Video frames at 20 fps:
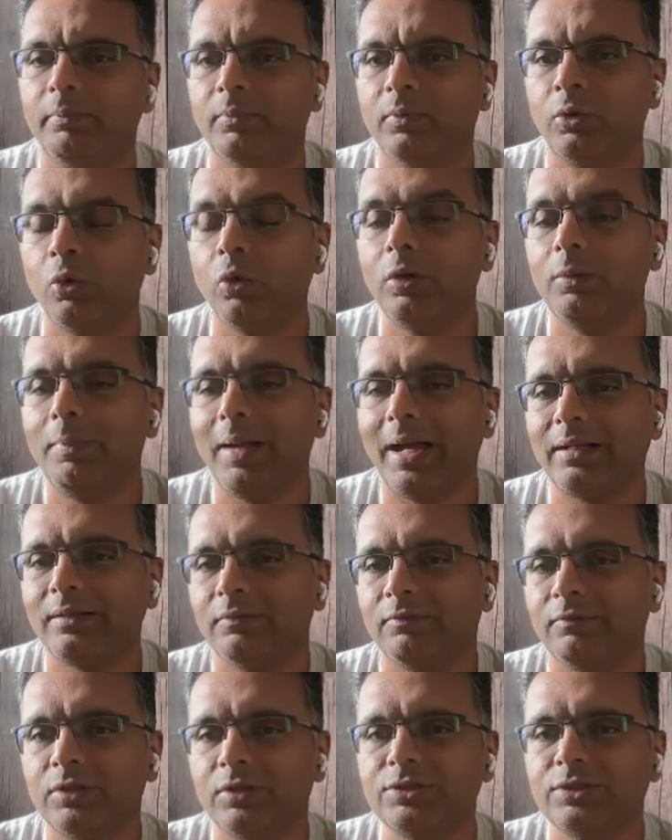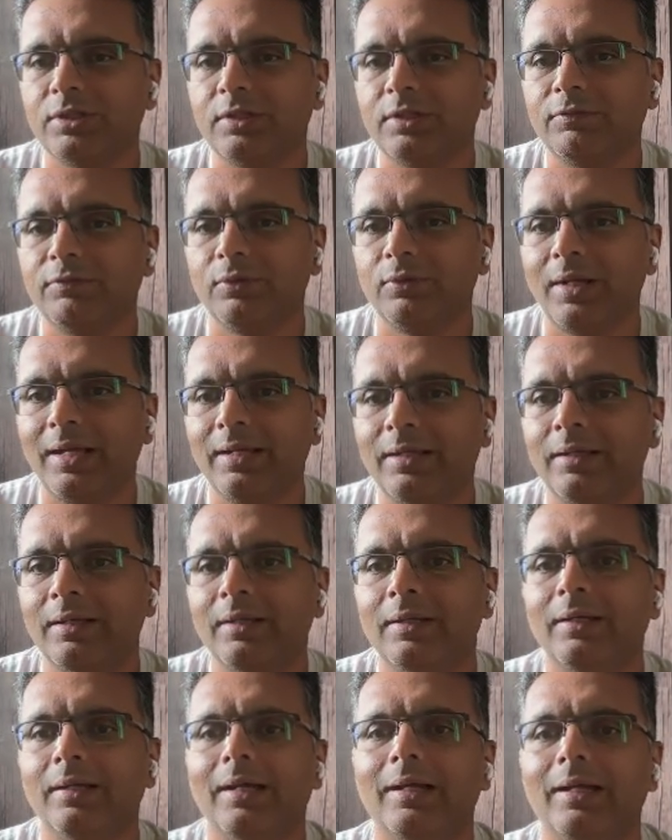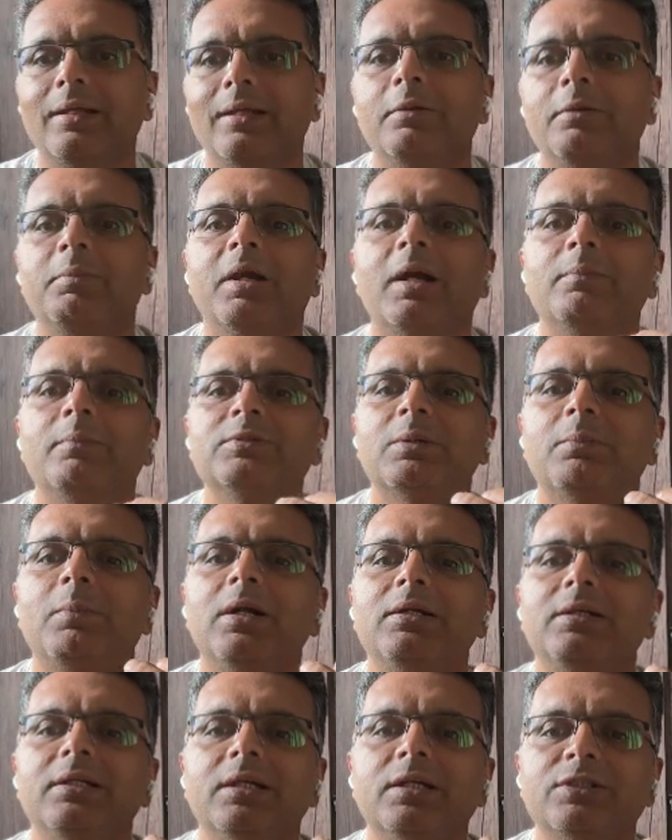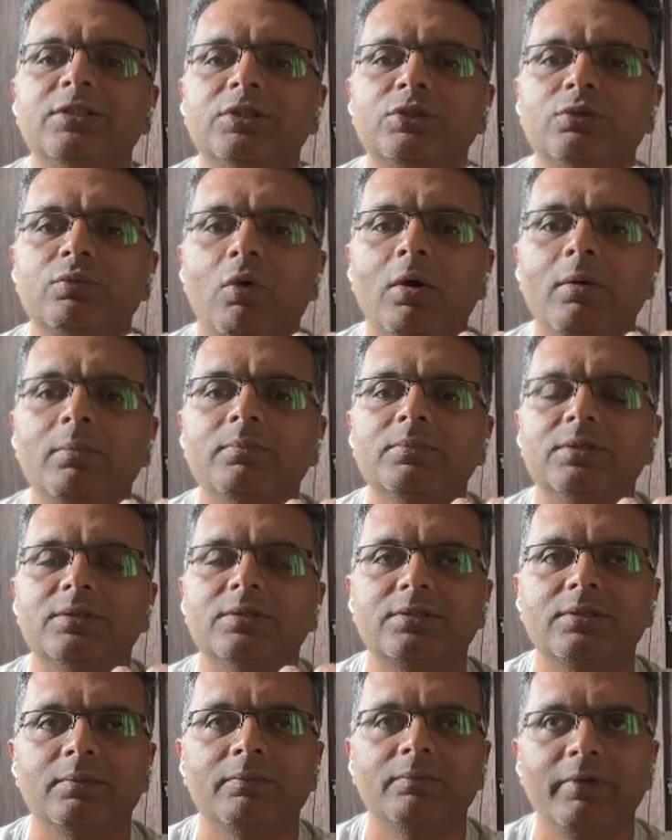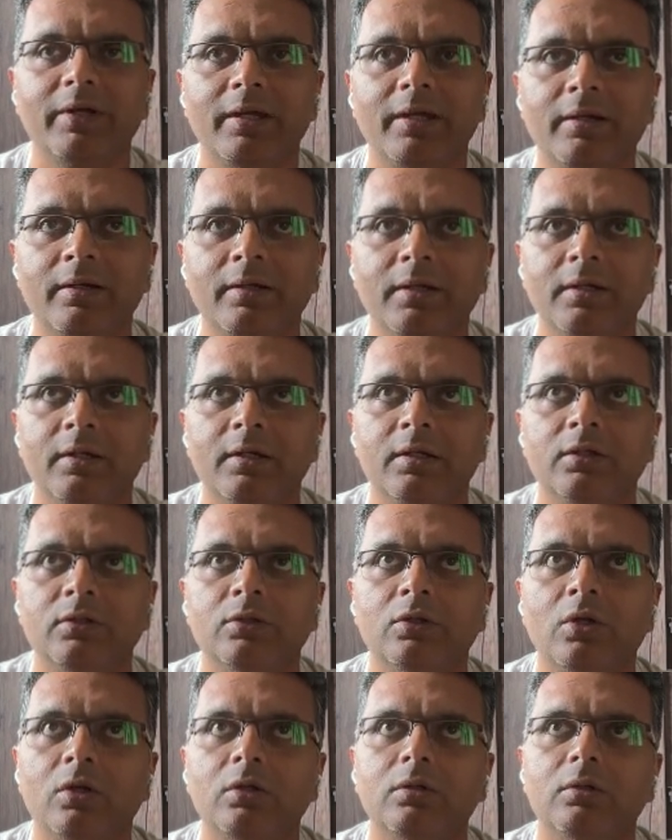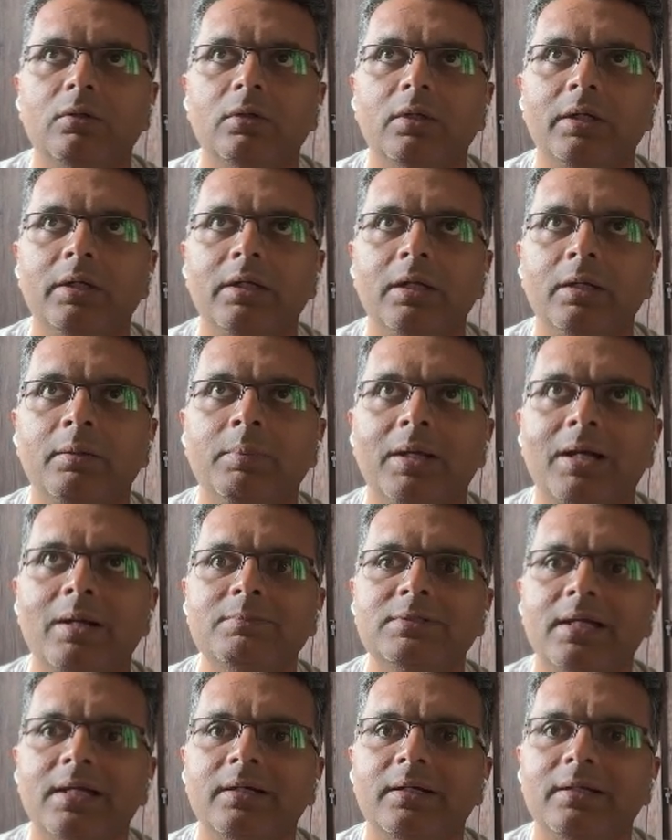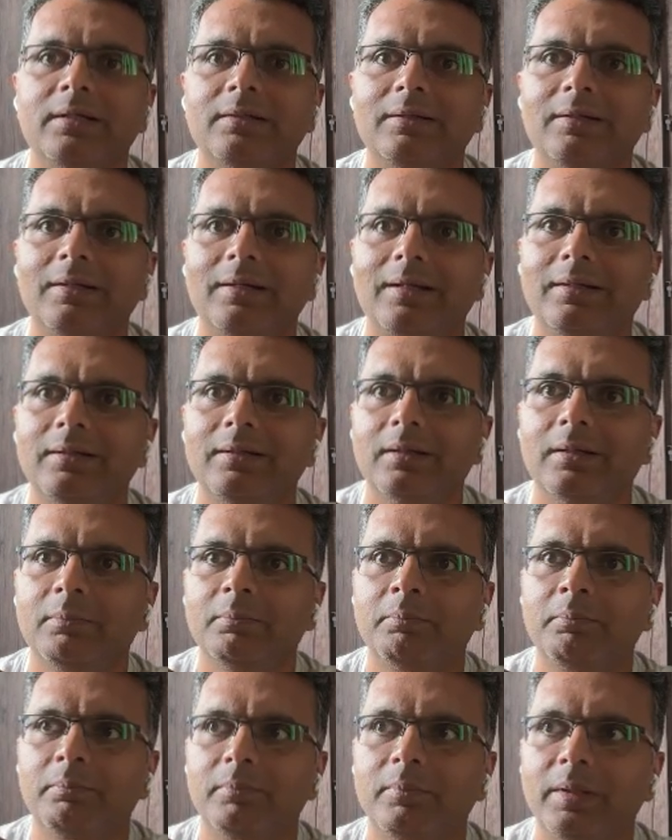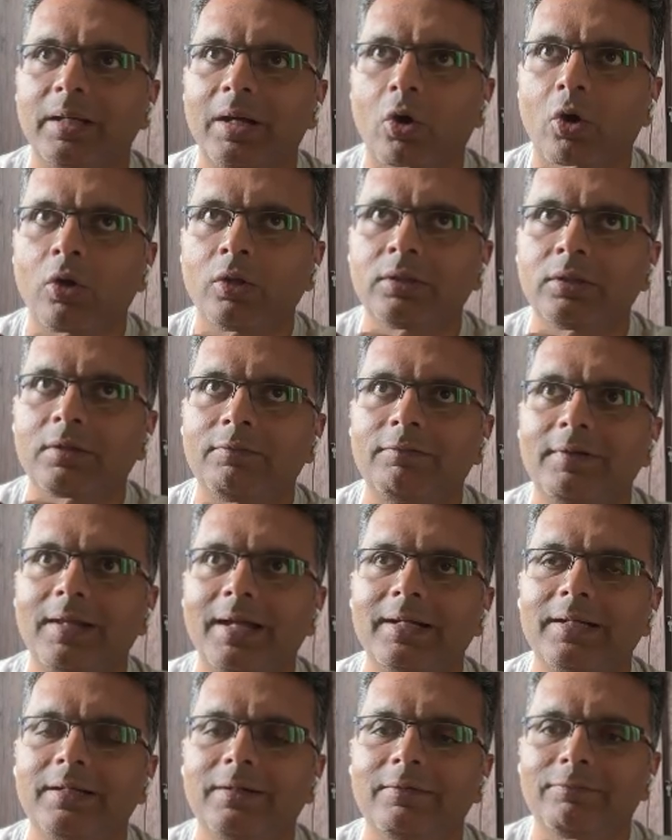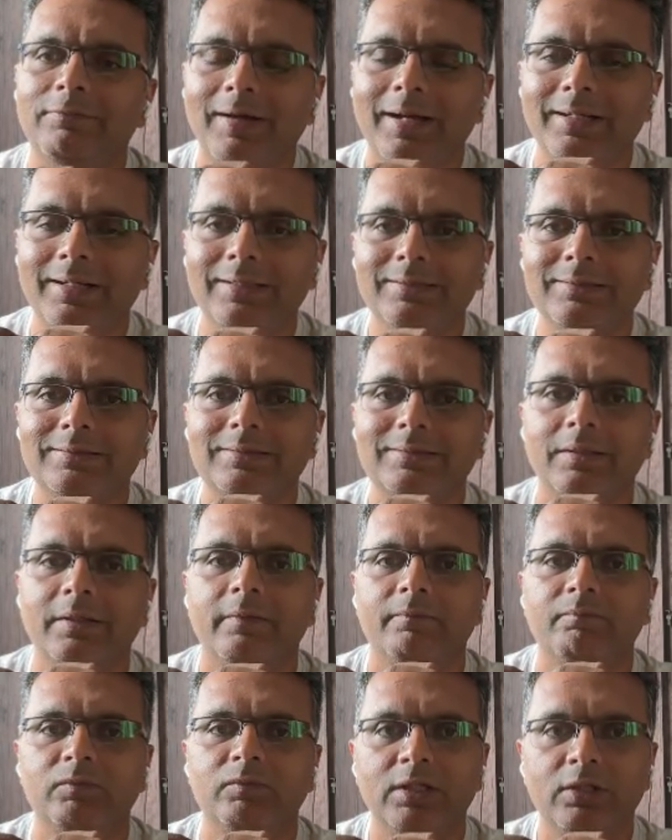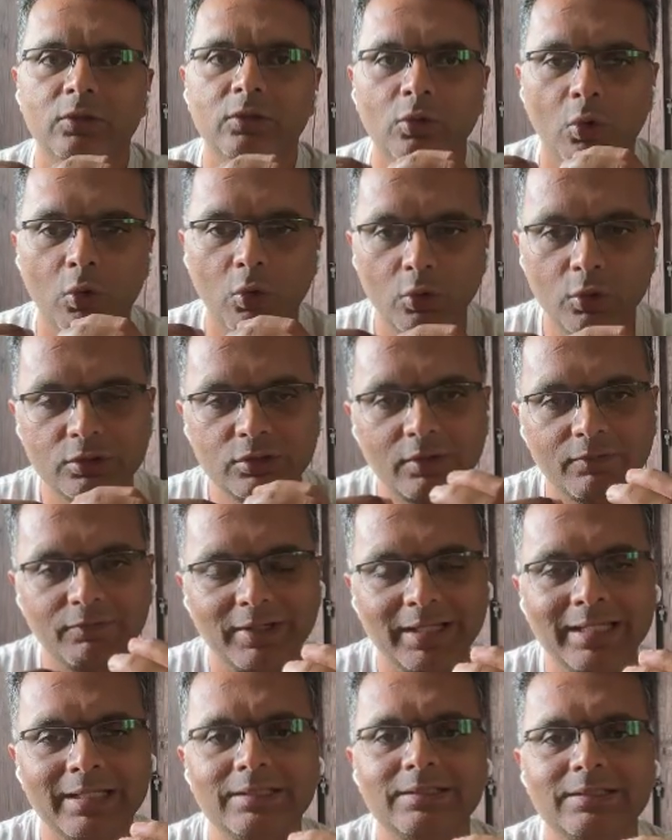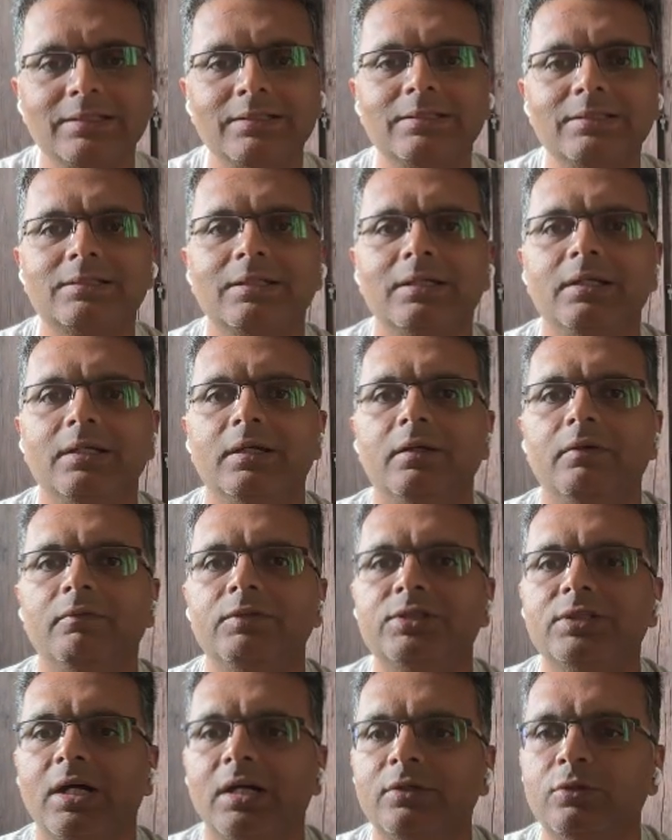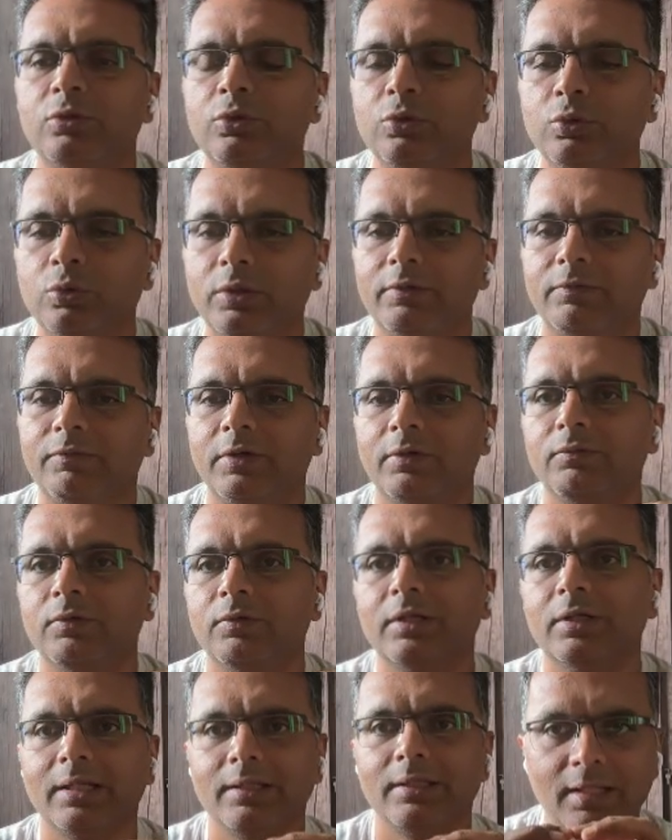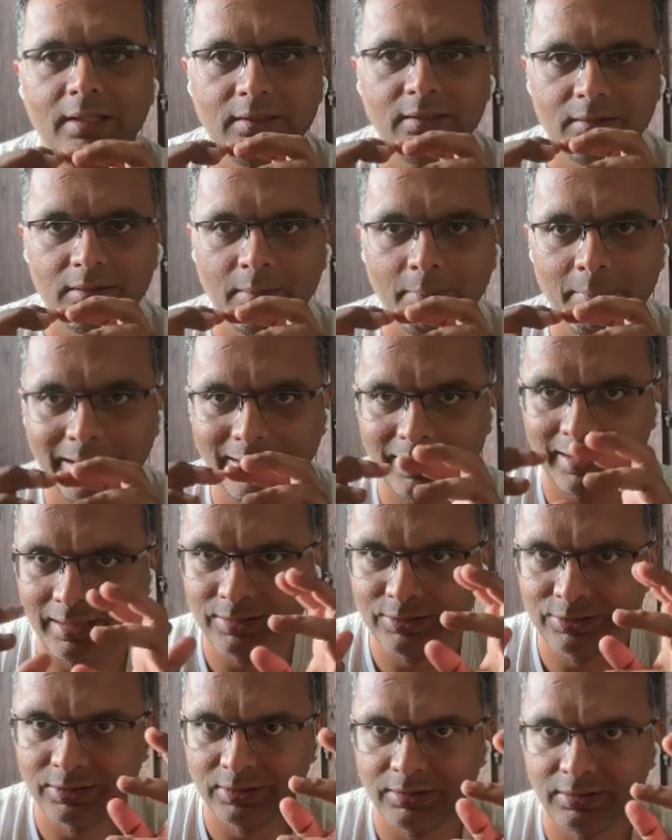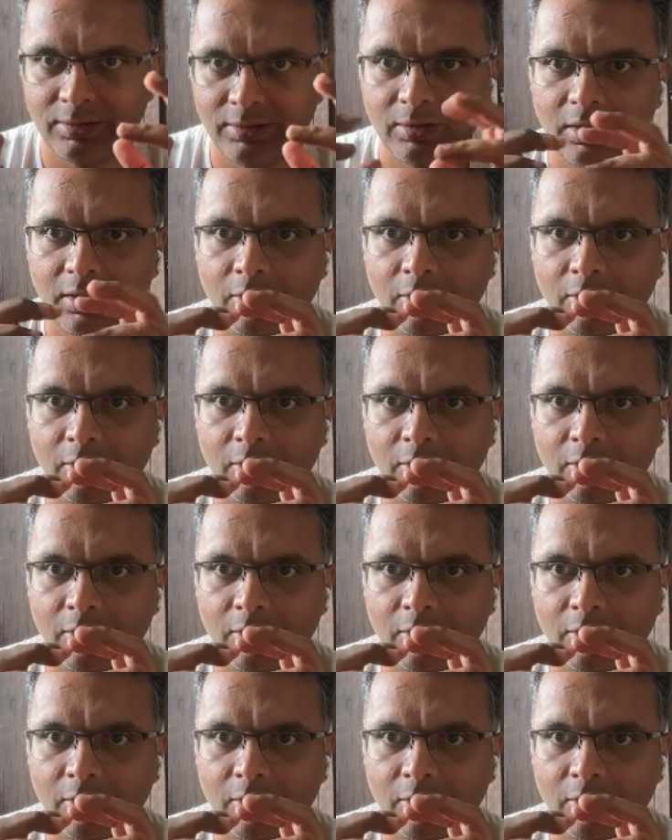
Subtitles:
roll back the version if you like. And then it becomes a multi-agent swarm system where it becomes like an on the fly, it defines the nodes of agents which are to do different work. And then the meta engine